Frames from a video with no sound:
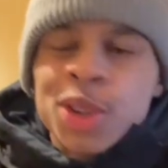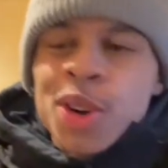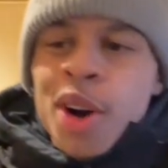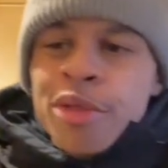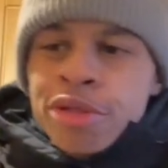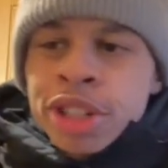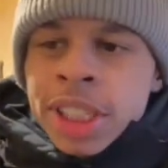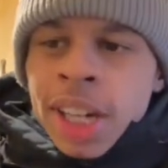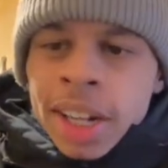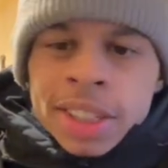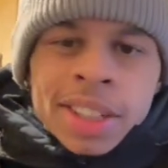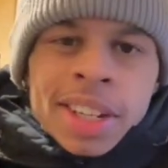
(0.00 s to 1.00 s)
got a free
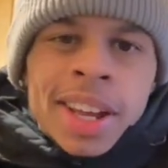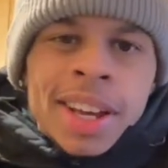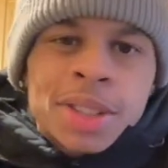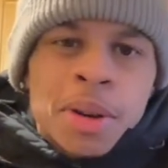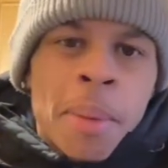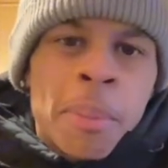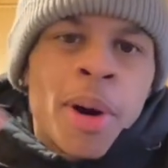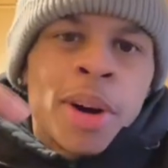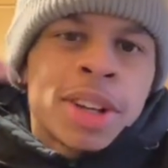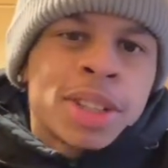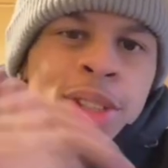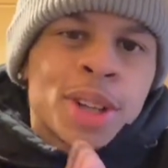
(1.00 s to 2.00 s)
charger today, so I
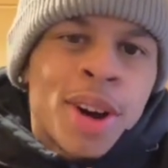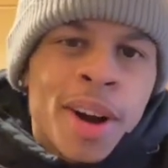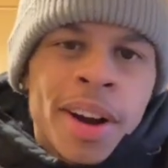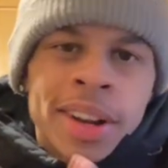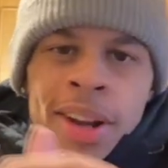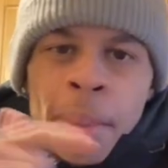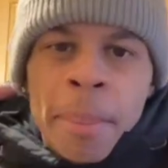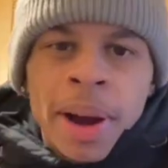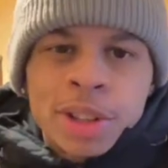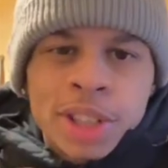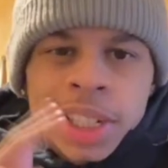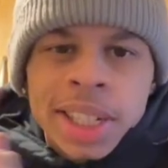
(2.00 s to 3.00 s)
bought the saw and the
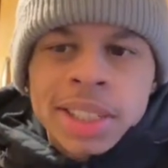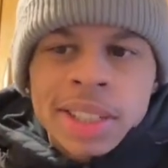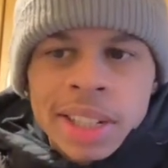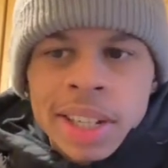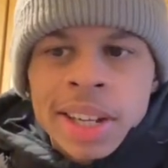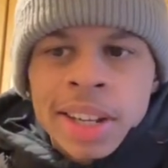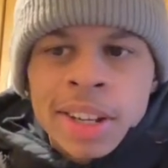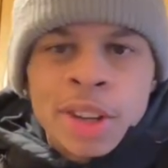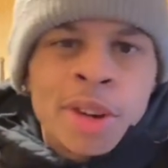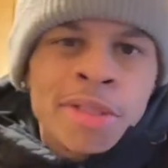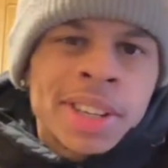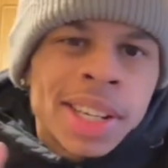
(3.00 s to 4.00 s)
battery yesterday,
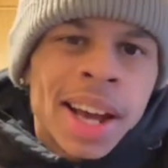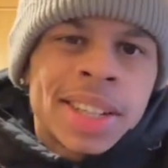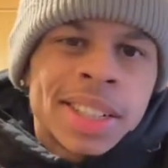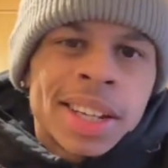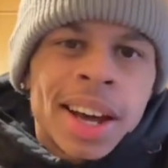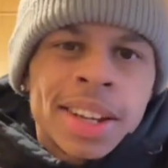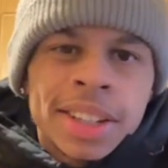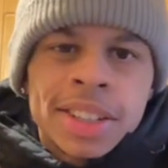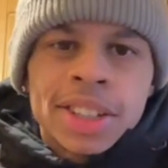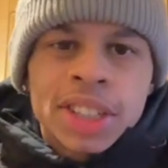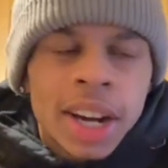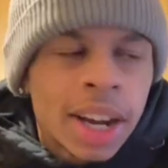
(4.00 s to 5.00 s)
not realizing that I need
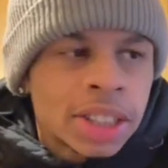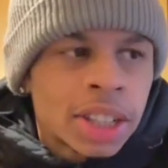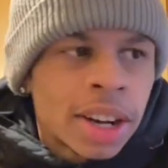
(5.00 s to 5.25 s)
the charger.